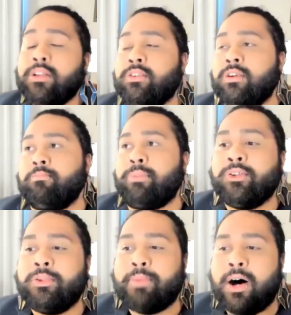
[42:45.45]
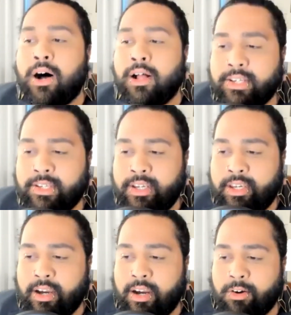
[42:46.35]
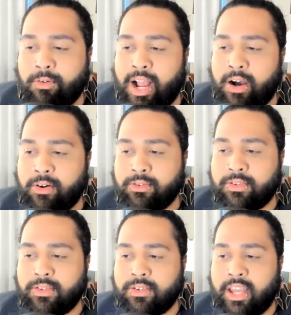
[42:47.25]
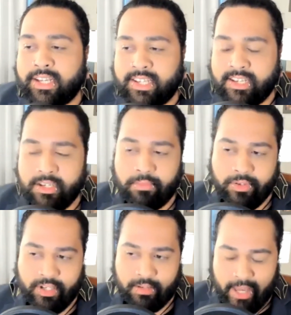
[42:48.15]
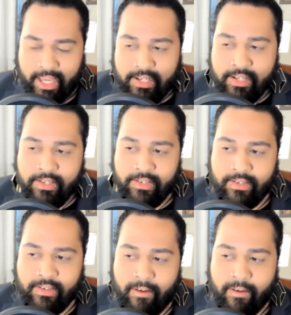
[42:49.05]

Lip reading: To build policy around accessible spaces.